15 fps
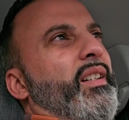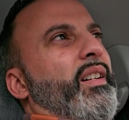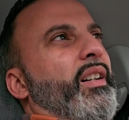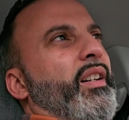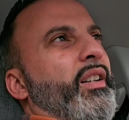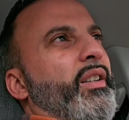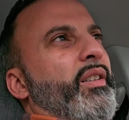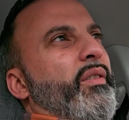
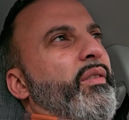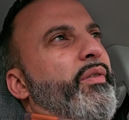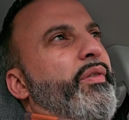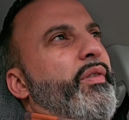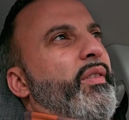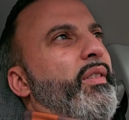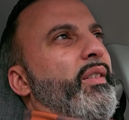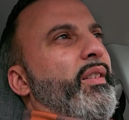
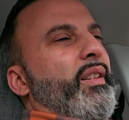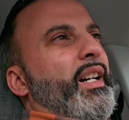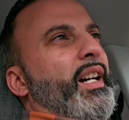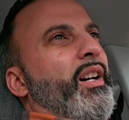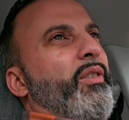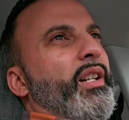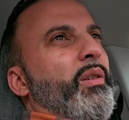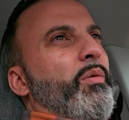of
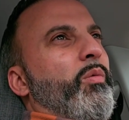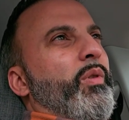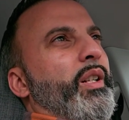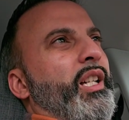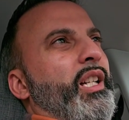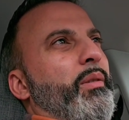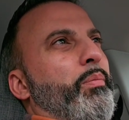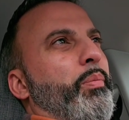how can
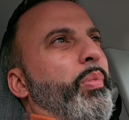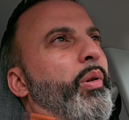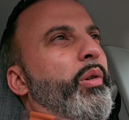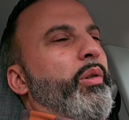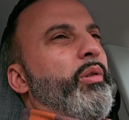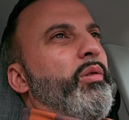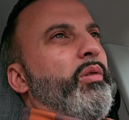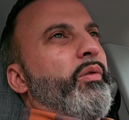we
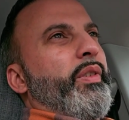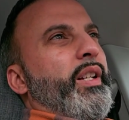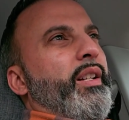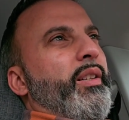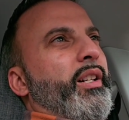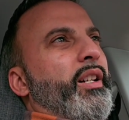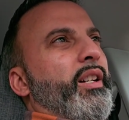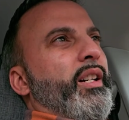prove that
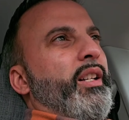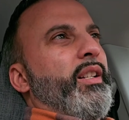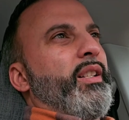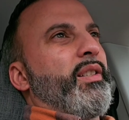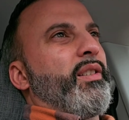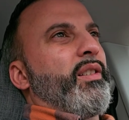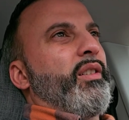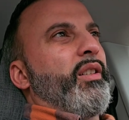a gun
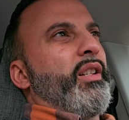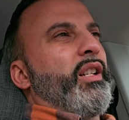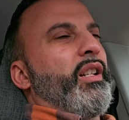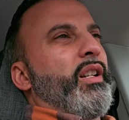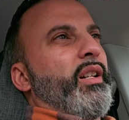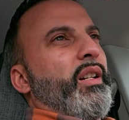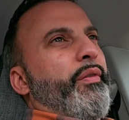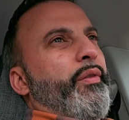is good
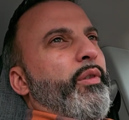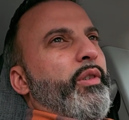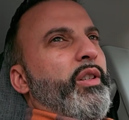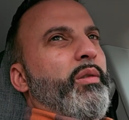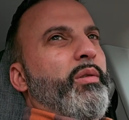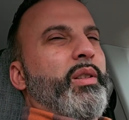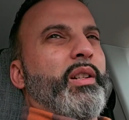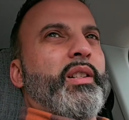enough for
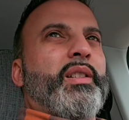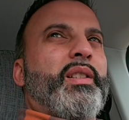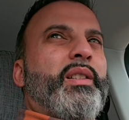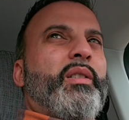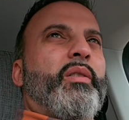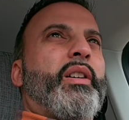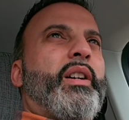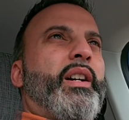you to
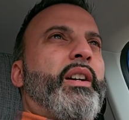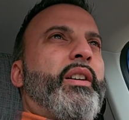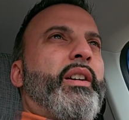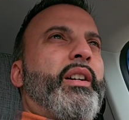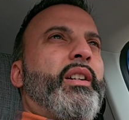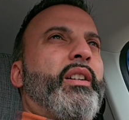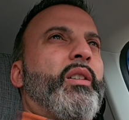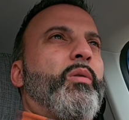conceal
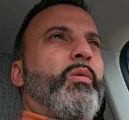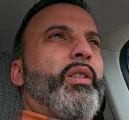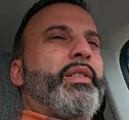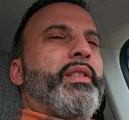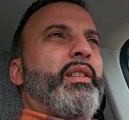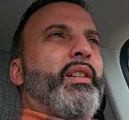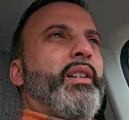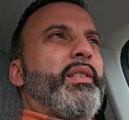carry. What's
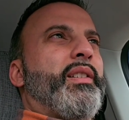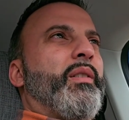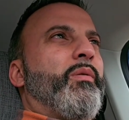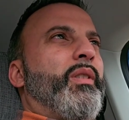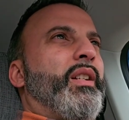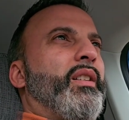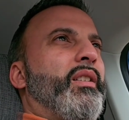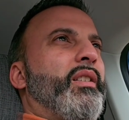a test that
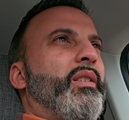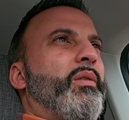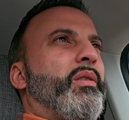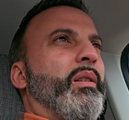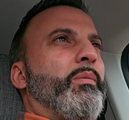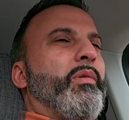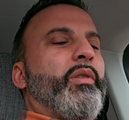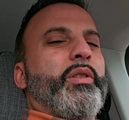we can do?
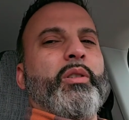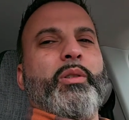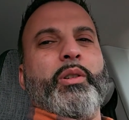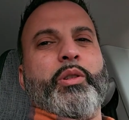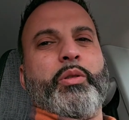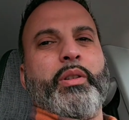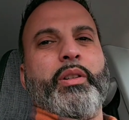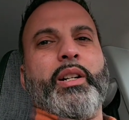So I'm going to throw a
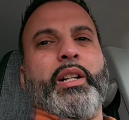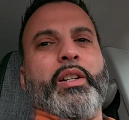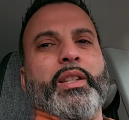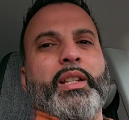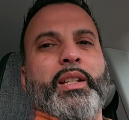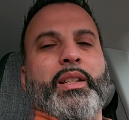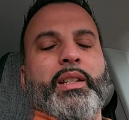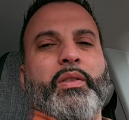drill out
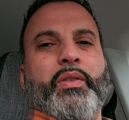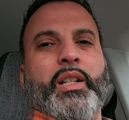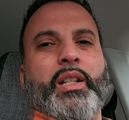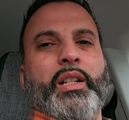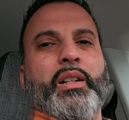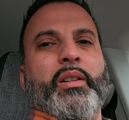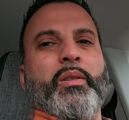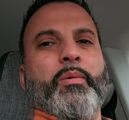in this
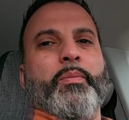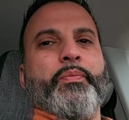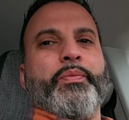video